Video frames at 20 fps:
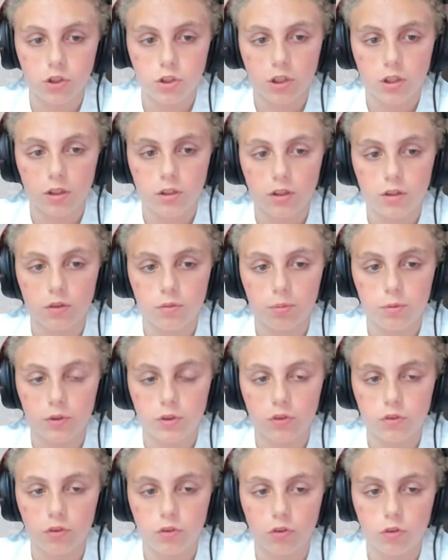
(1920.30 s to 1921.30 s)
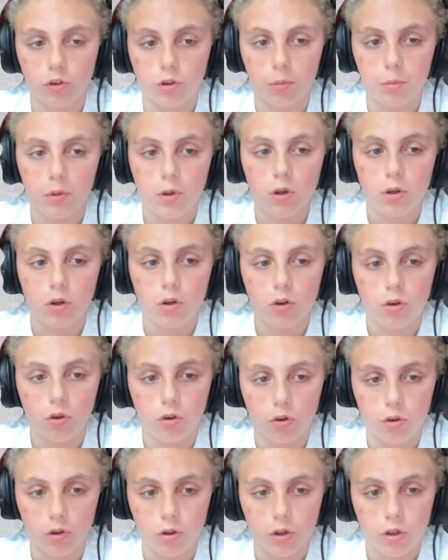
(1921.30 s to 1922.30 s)
You can put it to norm
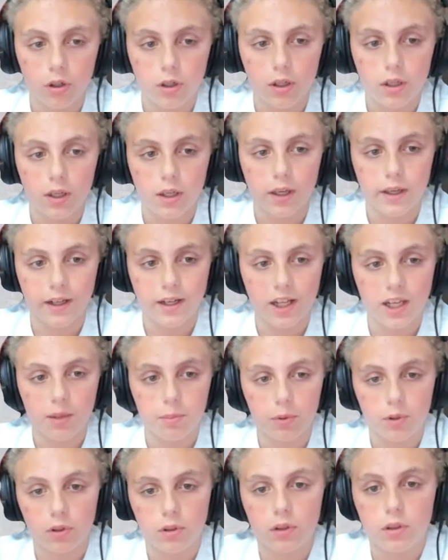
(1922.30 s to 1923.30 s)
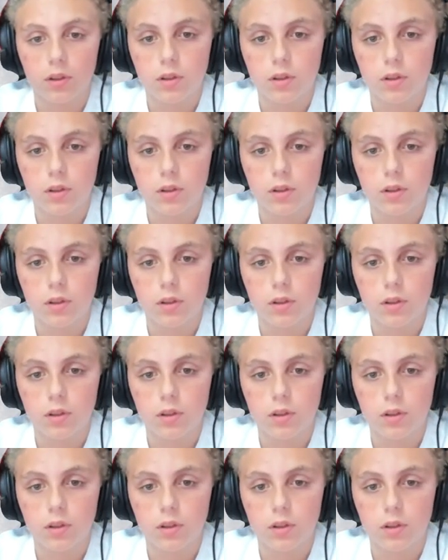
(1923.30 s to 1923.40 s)
or enable.